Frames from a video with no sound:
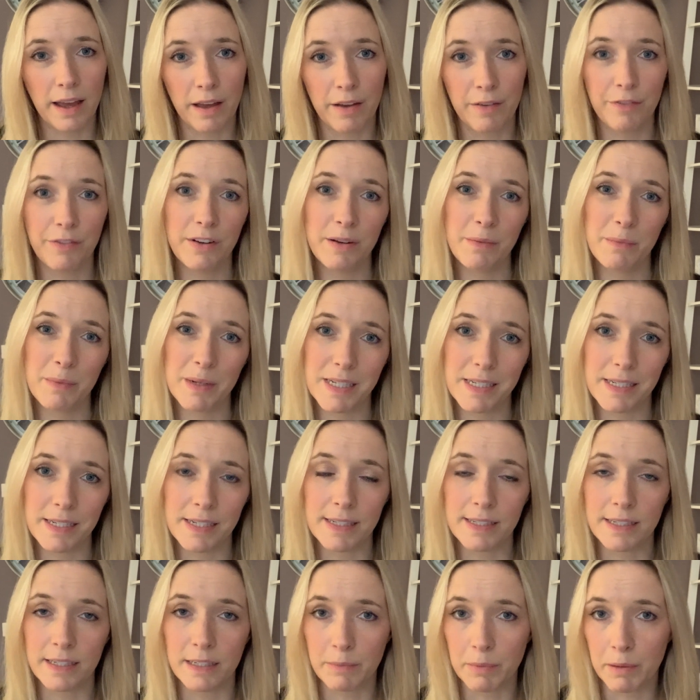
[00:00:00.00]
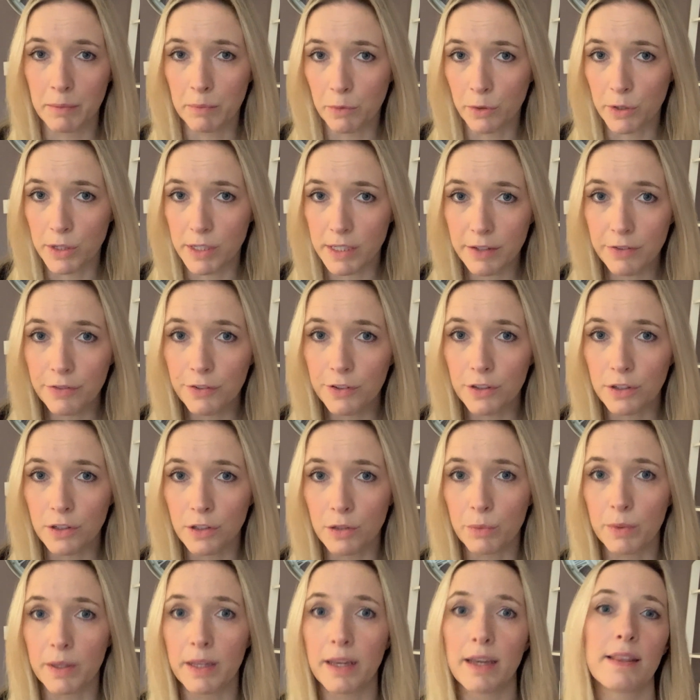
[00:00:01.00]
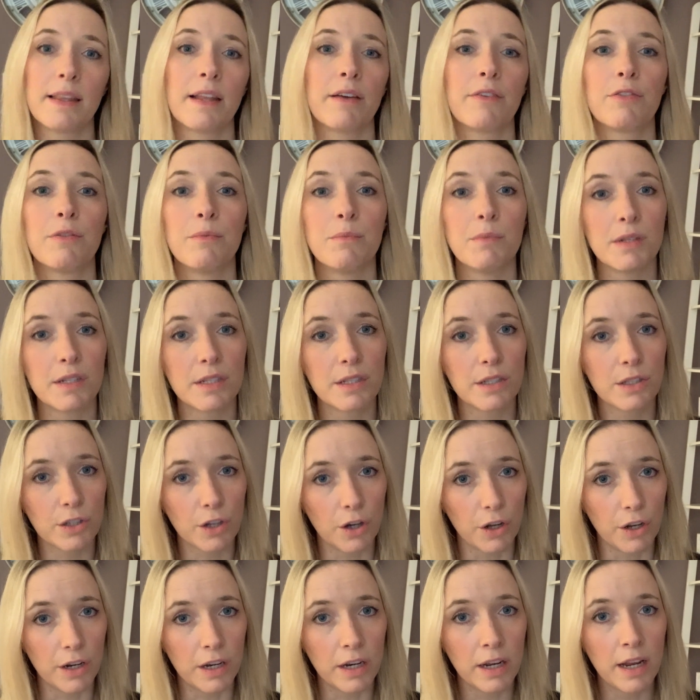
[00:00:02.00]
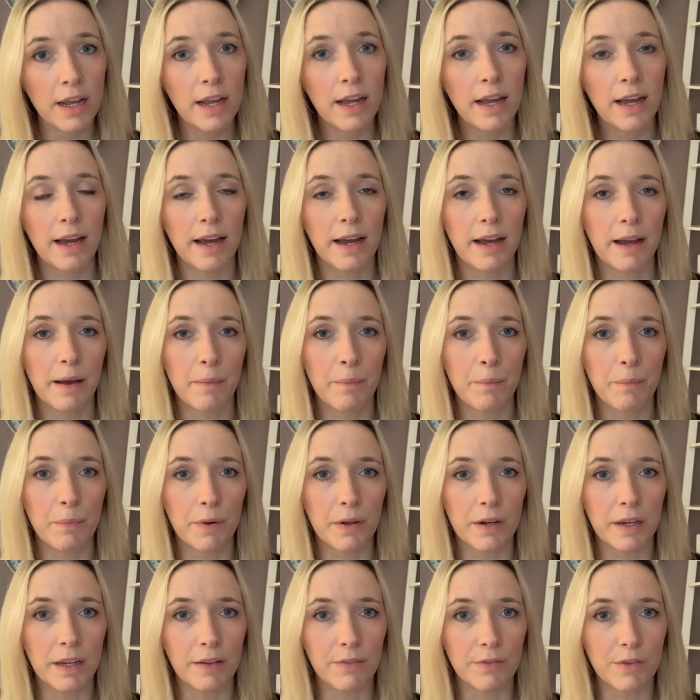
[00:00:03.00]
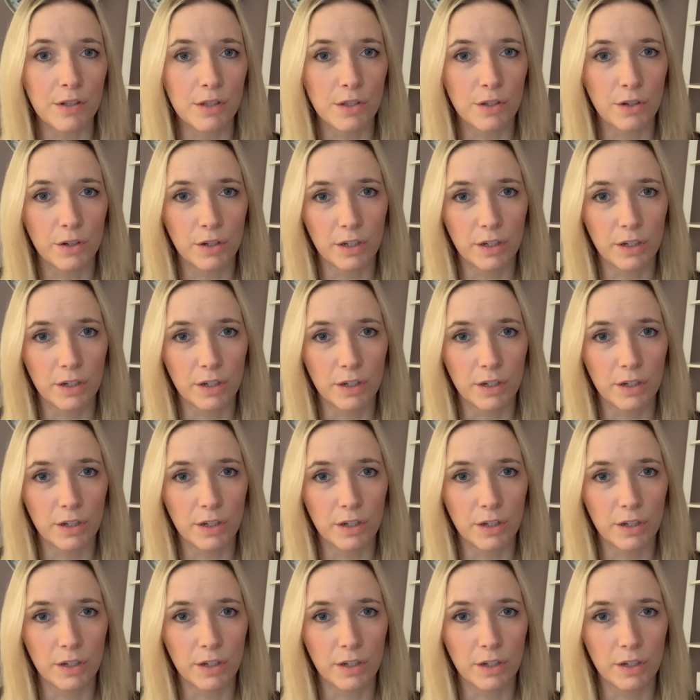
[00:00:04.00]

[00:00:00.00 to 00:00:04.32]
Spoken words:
Vitamin D is a little bit more difficult. We get that from the sun, but even sun